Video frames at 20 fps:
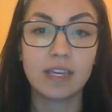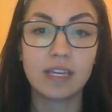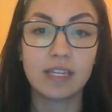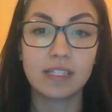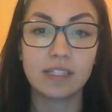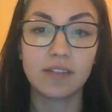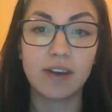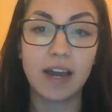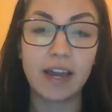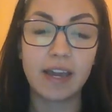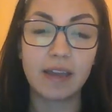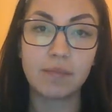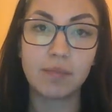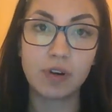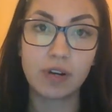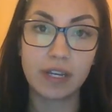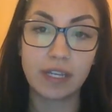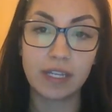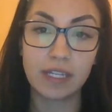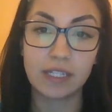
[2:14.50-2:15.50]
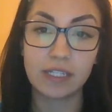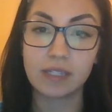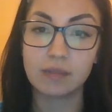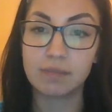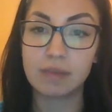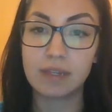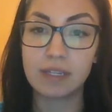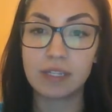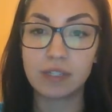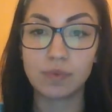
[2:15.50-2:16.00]
is of high importance
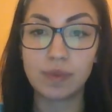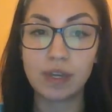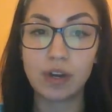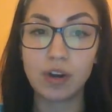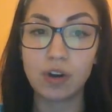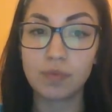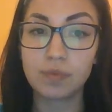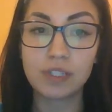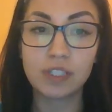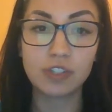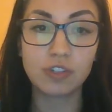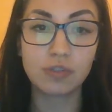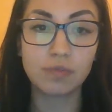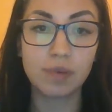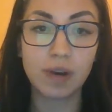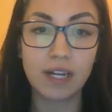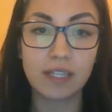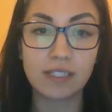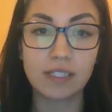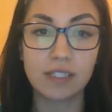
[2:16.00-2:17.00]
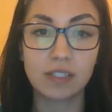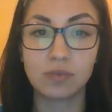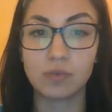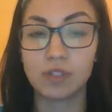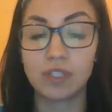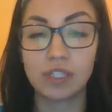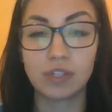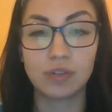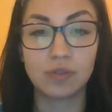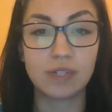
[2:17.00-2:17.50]
because we hope this new process will
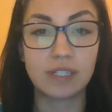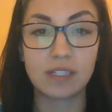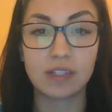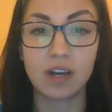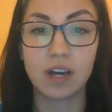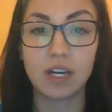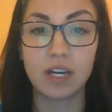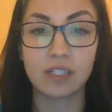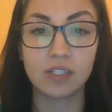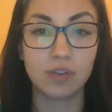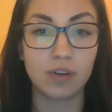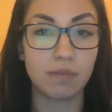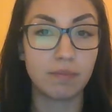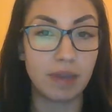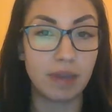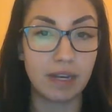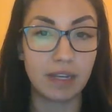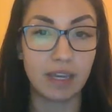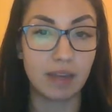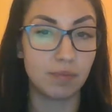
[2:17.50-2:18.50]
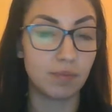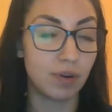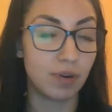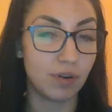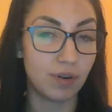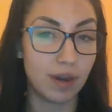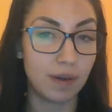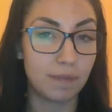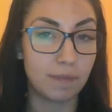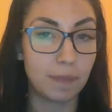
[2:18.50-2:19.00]
decrease costs to our Medicaid
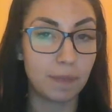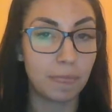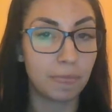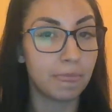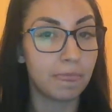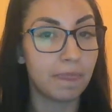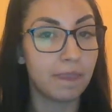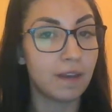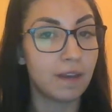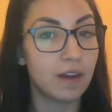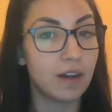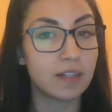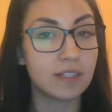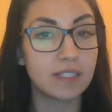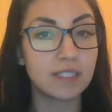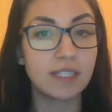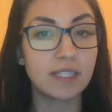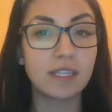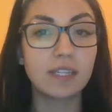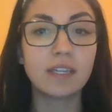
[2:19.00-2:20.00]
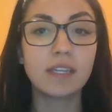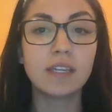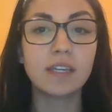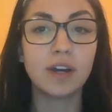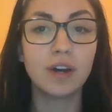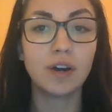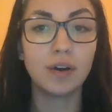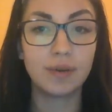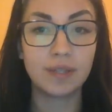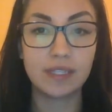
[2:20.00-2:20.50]
program. Our
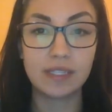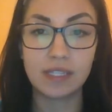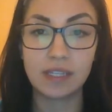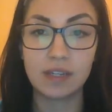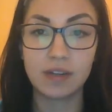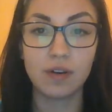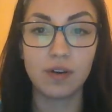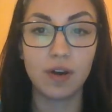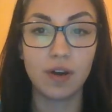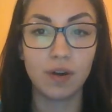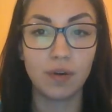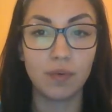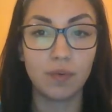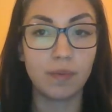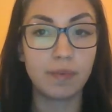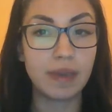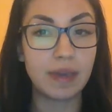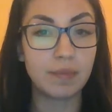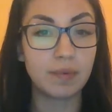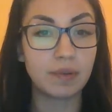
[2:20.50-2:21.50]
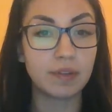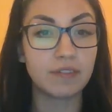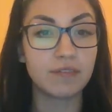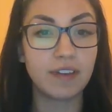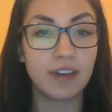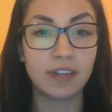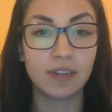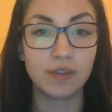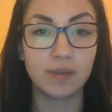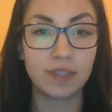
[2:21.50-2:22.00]
CEO and COO will be able to
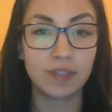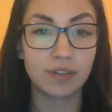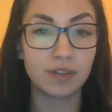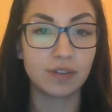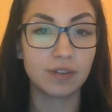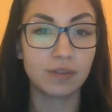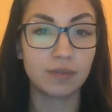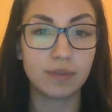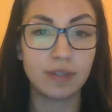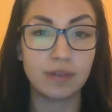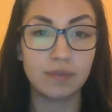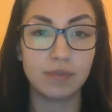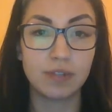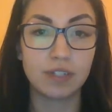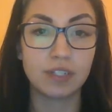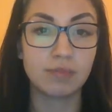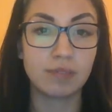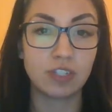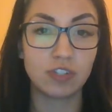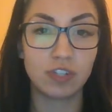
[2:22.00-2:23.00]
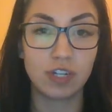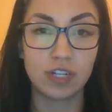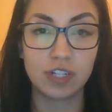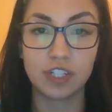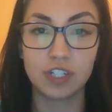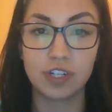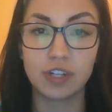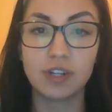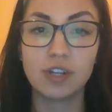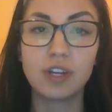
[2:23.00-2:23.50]
evaluate the current reimbursement
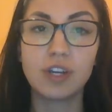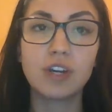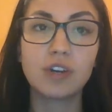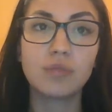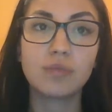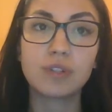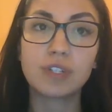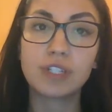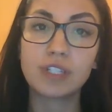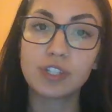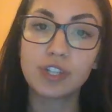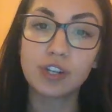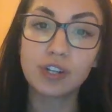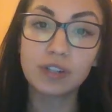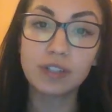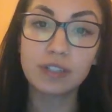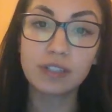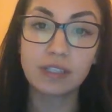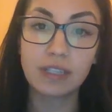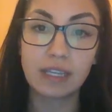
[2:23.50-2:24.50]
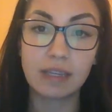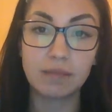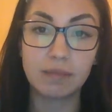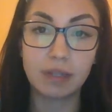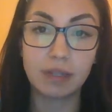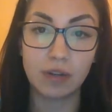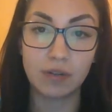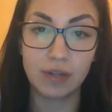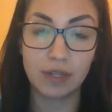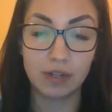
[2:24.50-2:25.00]
structure, which is currently
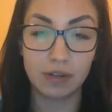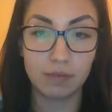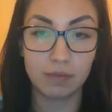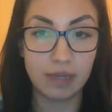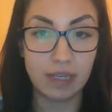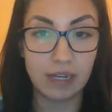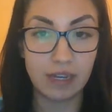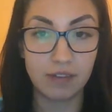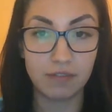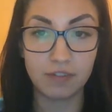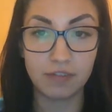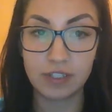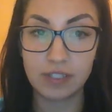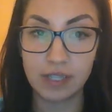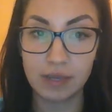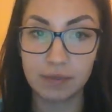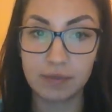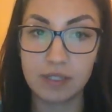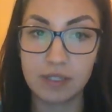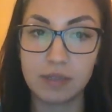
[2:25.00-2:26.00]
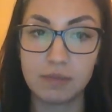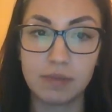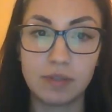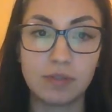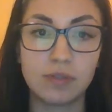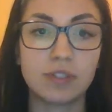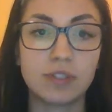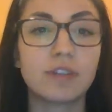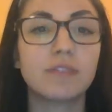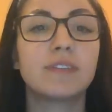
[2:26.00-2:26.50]
below intermediate for substance
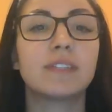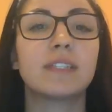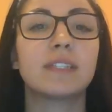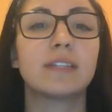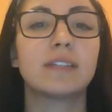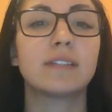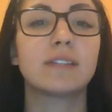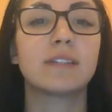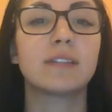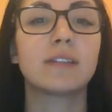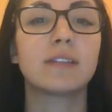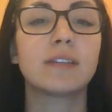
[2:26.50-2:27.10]
abuse services.